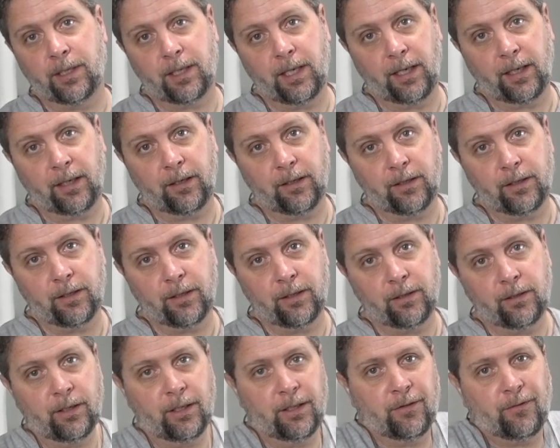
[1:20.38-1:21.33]

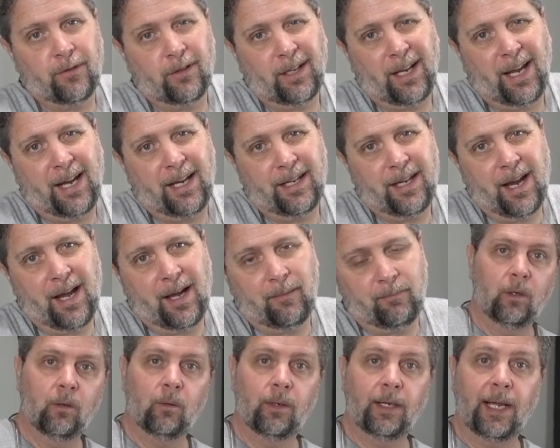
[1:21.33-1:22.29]
stickers just for lanyard.
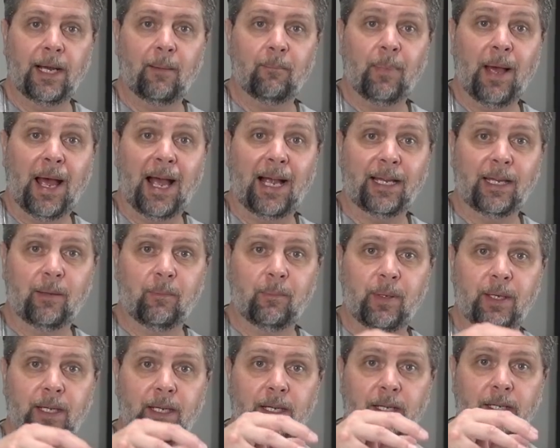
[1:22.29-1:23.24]
We got packing
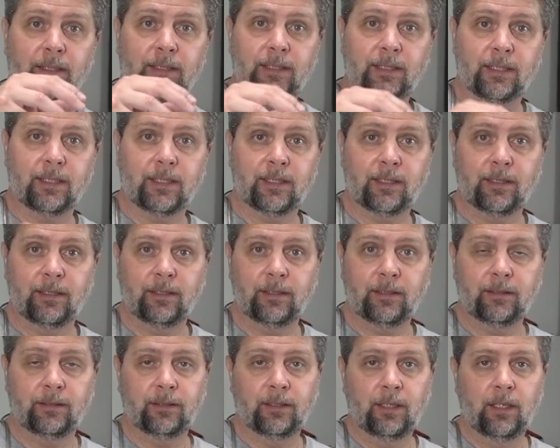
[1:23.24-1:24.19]
peanuts.
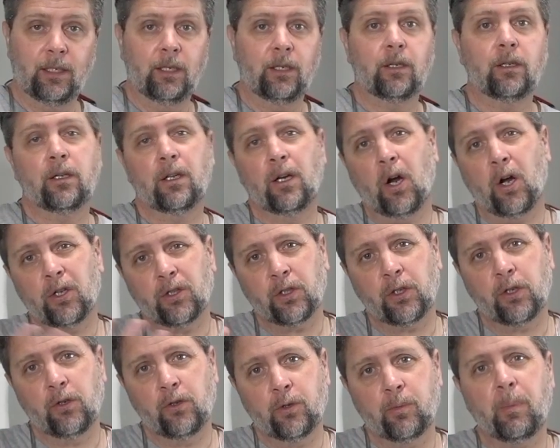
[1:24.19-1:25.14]
You can
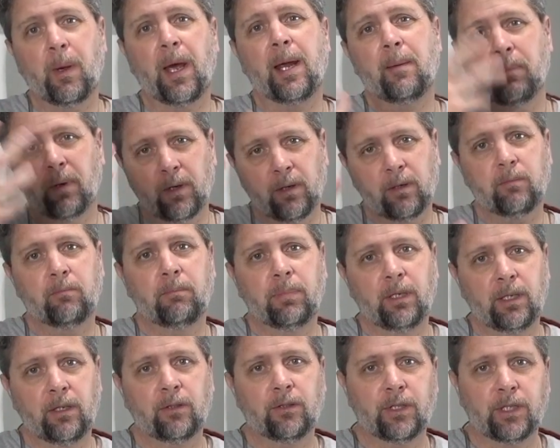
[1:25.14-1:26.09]
also use paper, but you'll